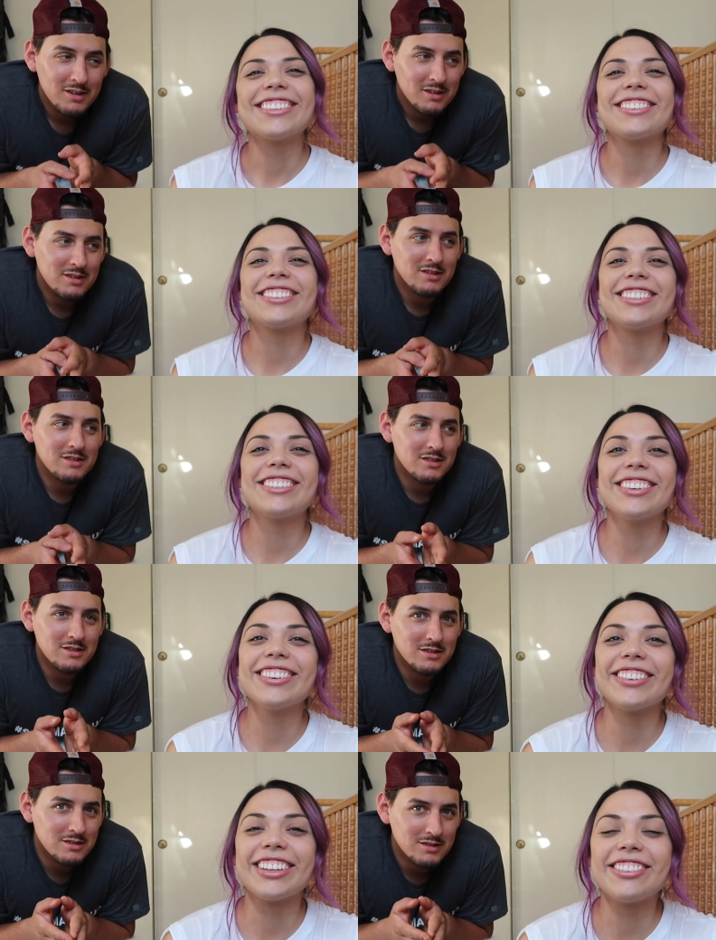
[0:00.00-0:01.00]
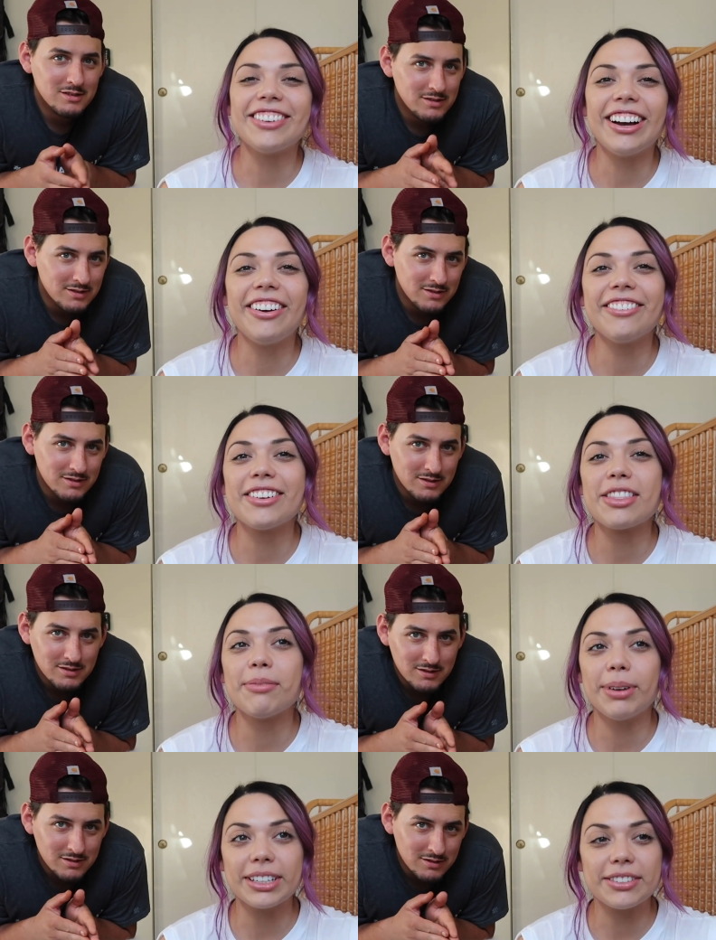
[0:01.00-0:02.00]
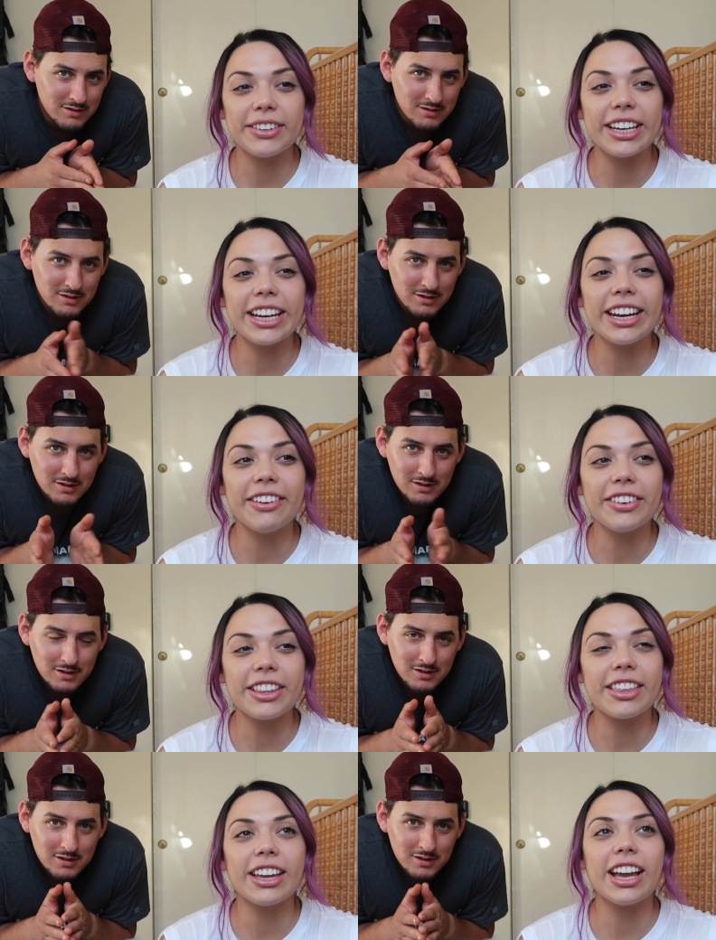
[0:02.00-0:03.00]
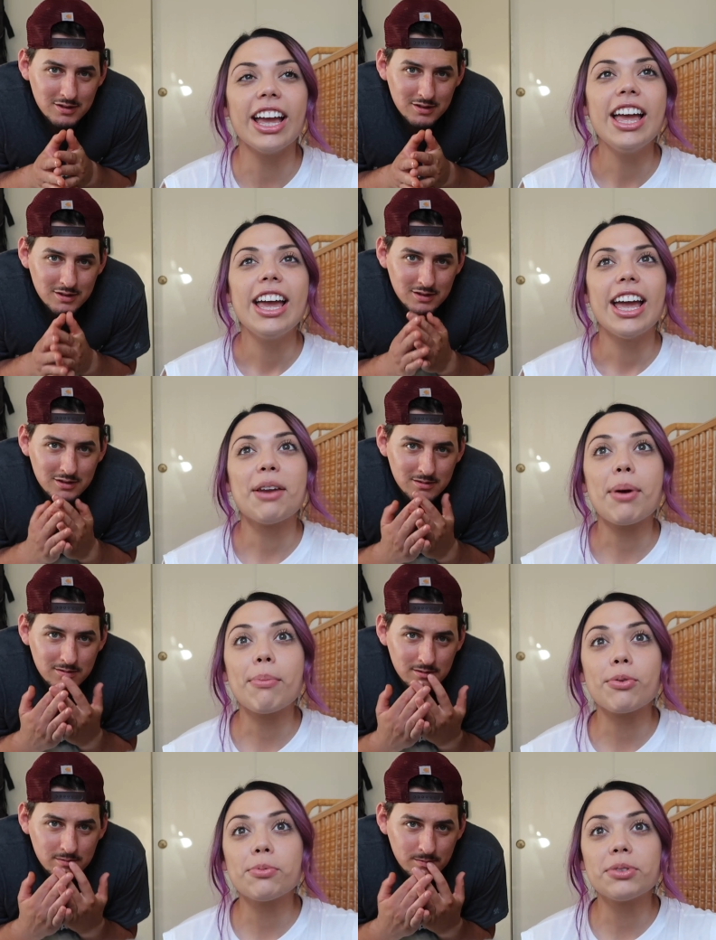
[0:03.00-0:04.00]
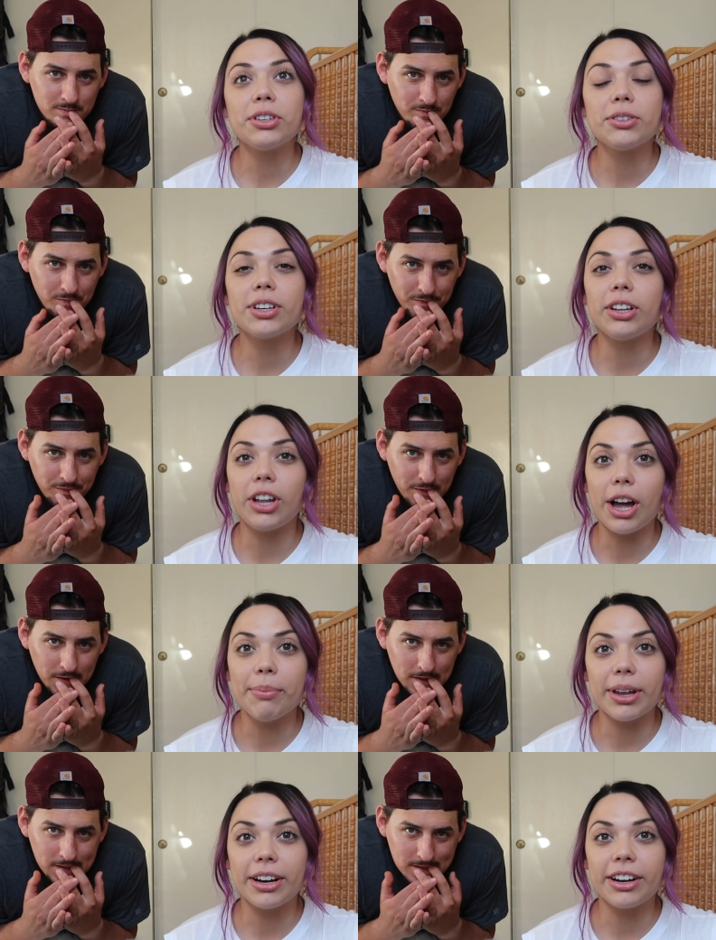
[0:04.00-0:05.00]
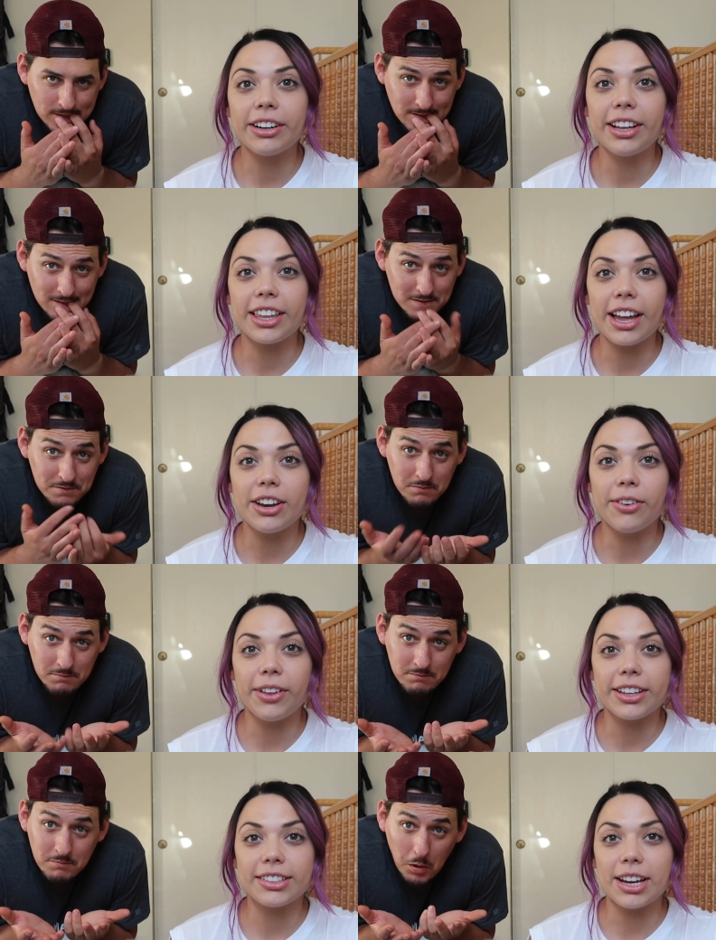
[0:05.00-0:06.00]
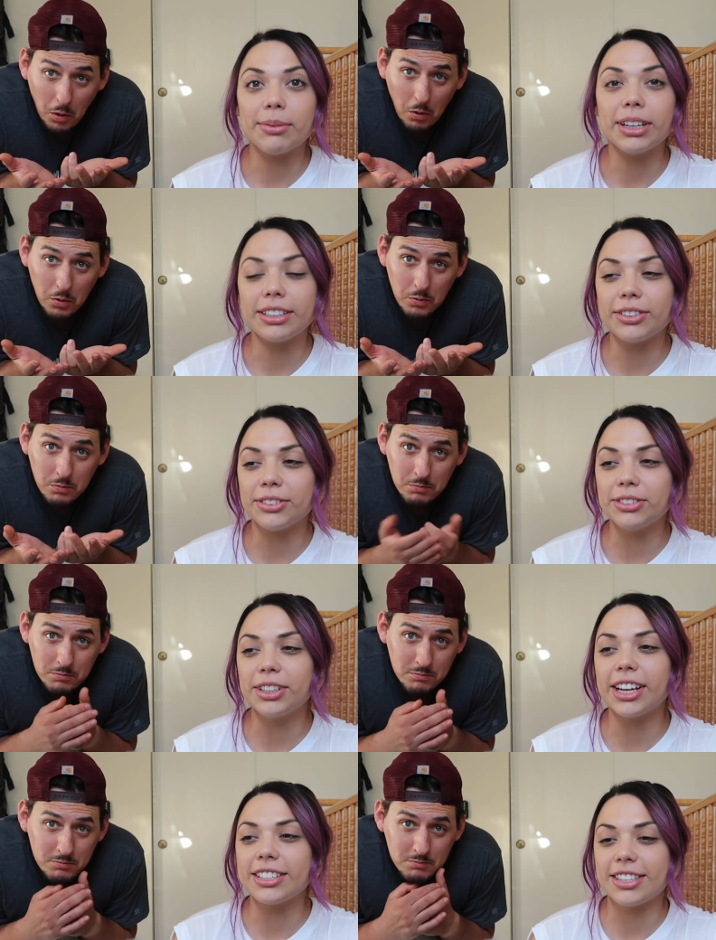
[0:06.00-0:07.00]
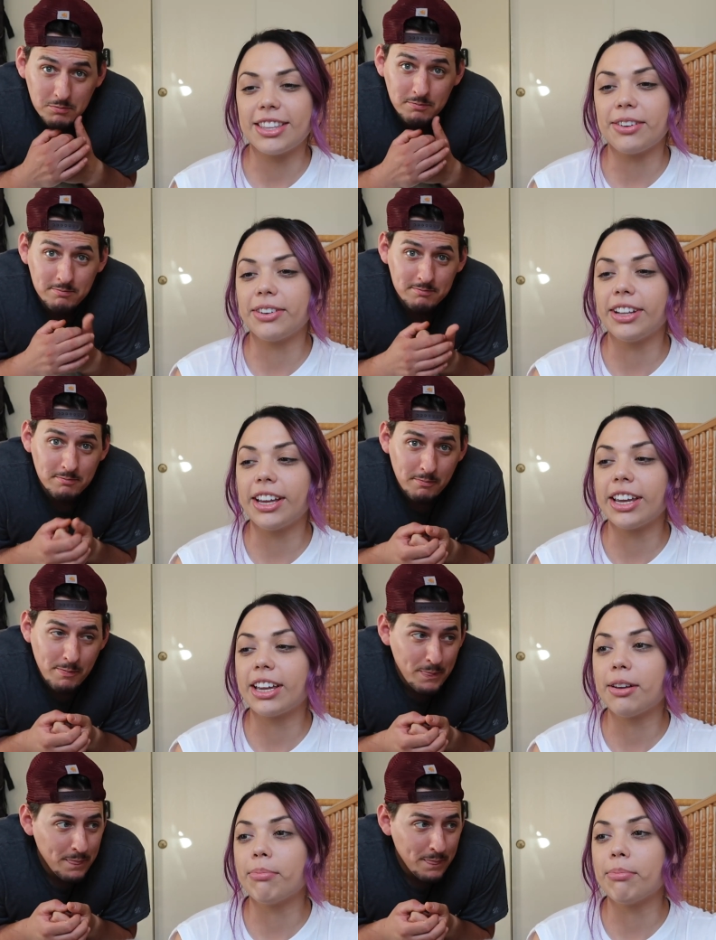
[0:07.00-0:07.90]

Speaker 1: So she's doing really well with the breastfeeding and everything. And my boobs are doing a lot better. Like, I know last time oh. I told you guys that they were like